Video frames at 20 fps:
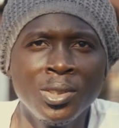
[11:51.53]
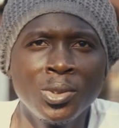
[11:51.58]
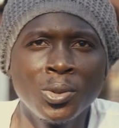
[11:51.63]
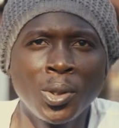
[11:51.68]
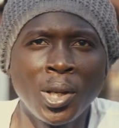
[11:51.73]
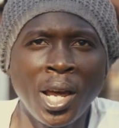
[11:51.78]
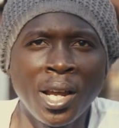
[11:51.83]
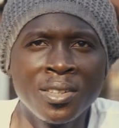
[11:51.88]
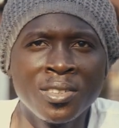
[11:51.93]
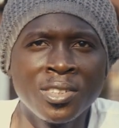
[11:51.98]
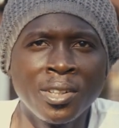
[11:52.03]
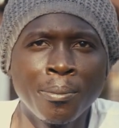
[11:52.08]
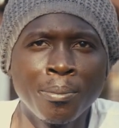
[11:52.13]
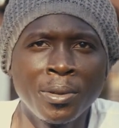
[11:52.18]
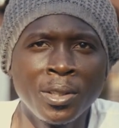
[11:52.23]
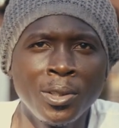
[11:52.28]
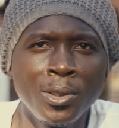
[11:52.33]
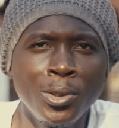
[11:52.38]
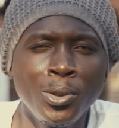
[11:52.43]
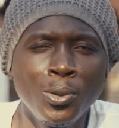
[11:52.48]
to learn
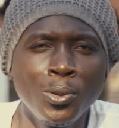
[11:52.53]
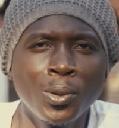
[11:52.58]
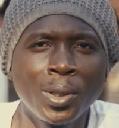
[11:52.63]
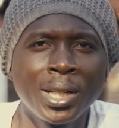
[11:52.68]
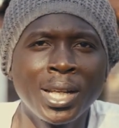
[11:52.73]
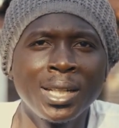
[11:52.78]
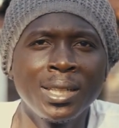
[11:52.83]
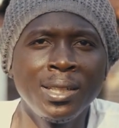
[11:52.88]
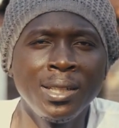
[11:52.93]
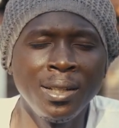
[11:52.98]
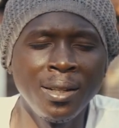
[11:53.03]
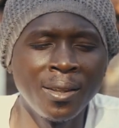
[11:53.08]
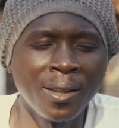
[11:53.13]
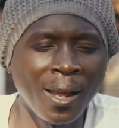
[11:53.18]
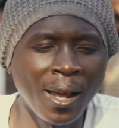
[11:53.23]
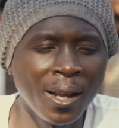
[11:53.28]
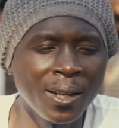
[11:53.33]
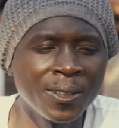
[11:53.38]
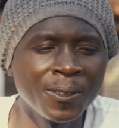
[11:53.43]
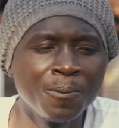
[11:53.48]
something new, and I did
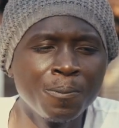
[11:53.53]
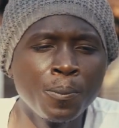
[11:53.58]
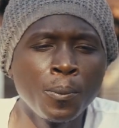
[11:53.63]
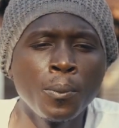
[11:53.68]
that.